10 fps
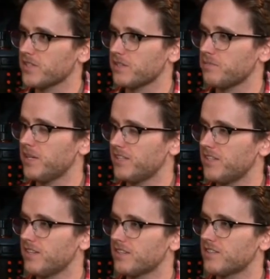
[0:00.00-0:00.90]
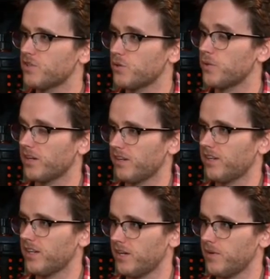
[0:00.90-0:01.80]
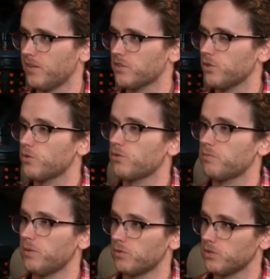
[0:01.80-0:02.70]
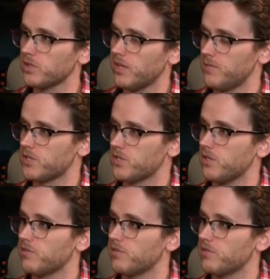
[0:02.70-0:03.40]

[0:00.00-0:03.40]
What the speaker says: was in PTS2 when it came out. So people saw the damage nerf